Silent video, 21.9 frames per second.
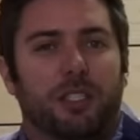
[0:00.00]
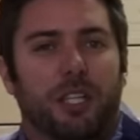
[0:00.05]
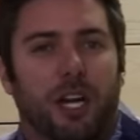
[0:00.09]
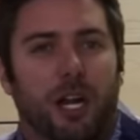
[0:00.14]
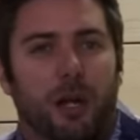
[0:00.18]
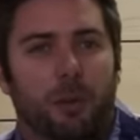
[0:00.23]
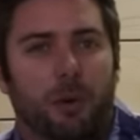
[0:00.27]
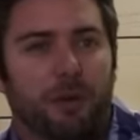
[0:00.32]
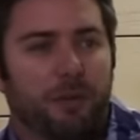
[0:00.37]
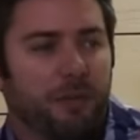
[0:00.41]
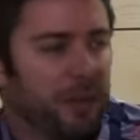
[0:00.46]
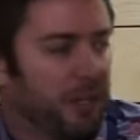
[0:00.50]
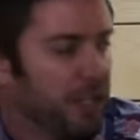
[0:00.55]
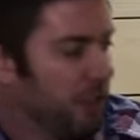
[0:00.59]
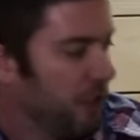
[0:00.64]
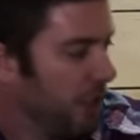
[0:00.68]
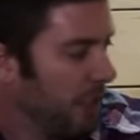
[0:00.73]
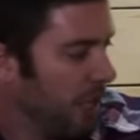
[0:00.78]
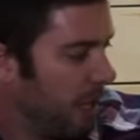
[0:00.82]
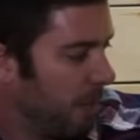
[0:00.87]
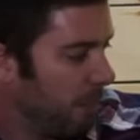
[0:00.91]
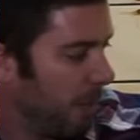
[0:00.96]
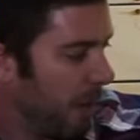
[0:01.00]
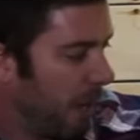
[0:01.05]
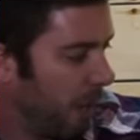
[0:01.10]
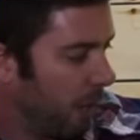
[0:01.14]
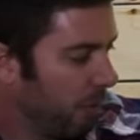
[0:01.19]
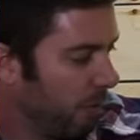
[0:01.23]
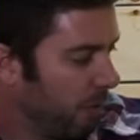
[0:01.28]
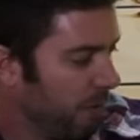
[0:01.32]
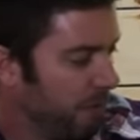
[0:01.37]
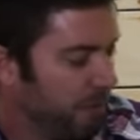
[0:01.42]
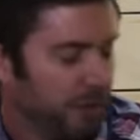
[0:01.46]
Today we're finishing up
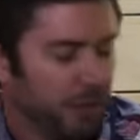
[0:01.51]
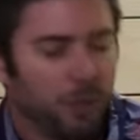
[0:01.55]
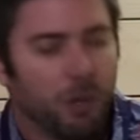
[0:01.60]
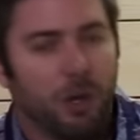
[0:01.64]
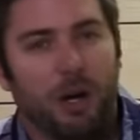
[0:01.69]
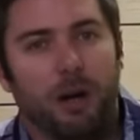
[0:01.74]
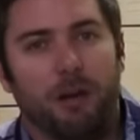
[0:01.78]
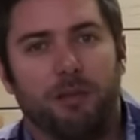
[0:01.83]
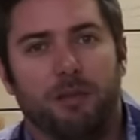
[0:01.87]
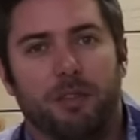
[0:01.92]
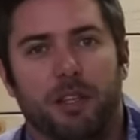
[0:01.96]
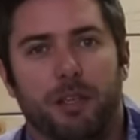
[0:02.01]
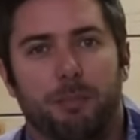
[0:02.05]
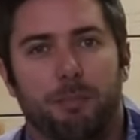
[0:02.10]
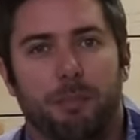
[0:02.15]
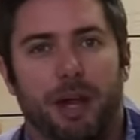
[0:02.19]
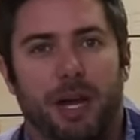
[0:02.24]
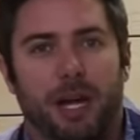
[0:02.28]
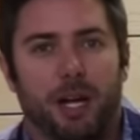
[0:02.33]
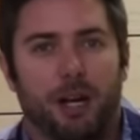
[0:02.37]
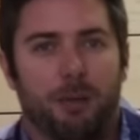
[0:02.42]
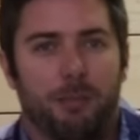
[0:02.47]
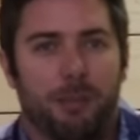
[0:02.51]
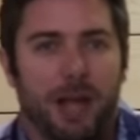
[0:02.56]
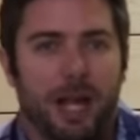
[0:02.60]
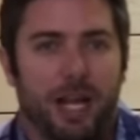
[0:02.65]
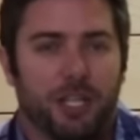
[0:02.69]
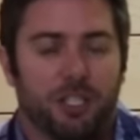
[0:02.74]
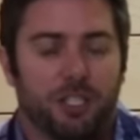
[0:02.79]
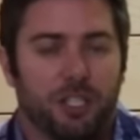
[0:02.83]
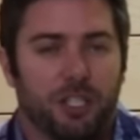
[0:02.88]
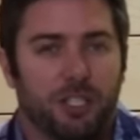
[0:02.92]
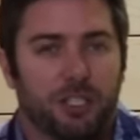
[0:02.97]
our review of the Bear
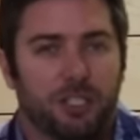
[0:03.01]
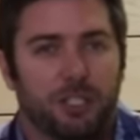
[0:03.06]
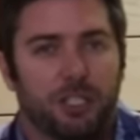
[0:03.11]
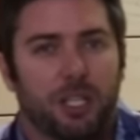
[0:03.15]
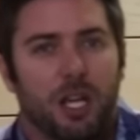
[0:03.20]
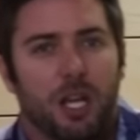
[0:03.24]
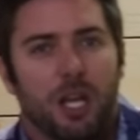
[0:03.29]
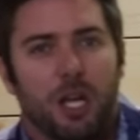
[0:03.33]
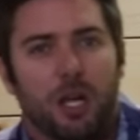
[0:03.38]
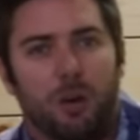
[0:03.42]
mattress.